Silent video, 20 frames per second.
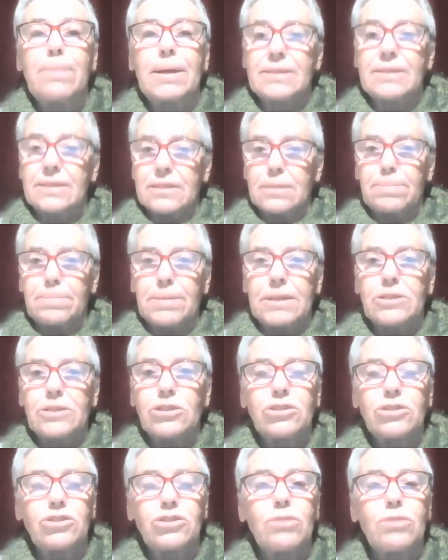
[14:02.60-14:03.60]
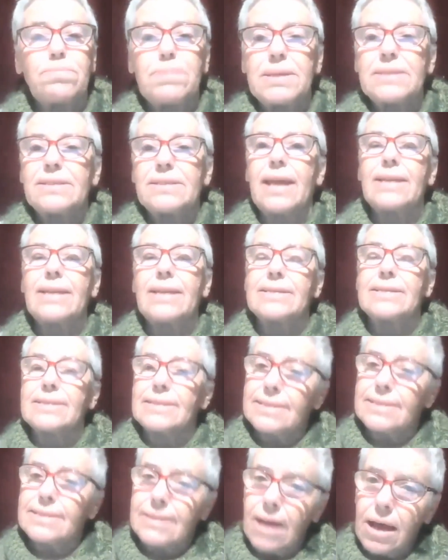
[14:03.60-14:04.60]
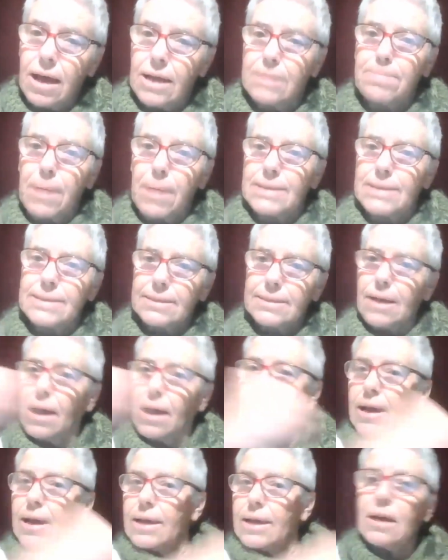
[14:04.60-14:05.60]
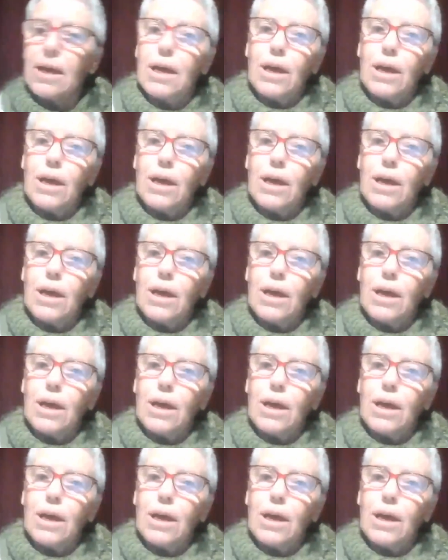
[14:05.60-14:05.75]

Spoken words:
participants should be standing side by side